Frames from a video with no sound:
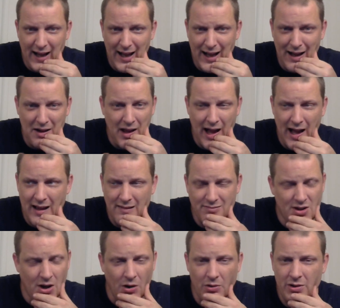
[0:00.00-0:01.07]
I
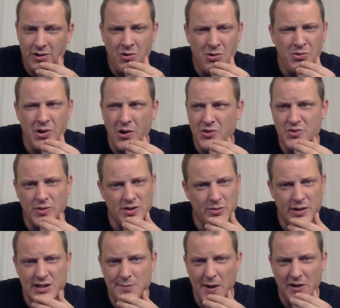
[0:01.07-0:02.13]
don't. Who knows what to
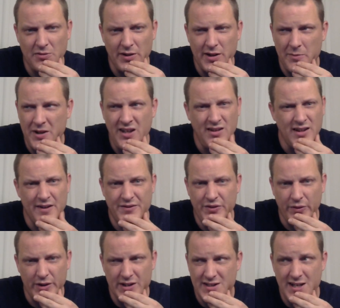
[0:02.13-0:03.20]
expect with him? He lives
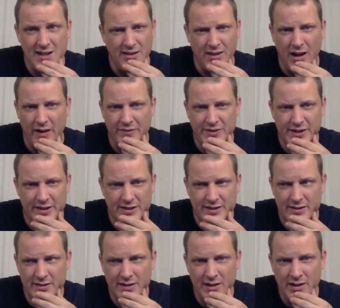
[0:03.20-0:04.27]
for this. He loves this.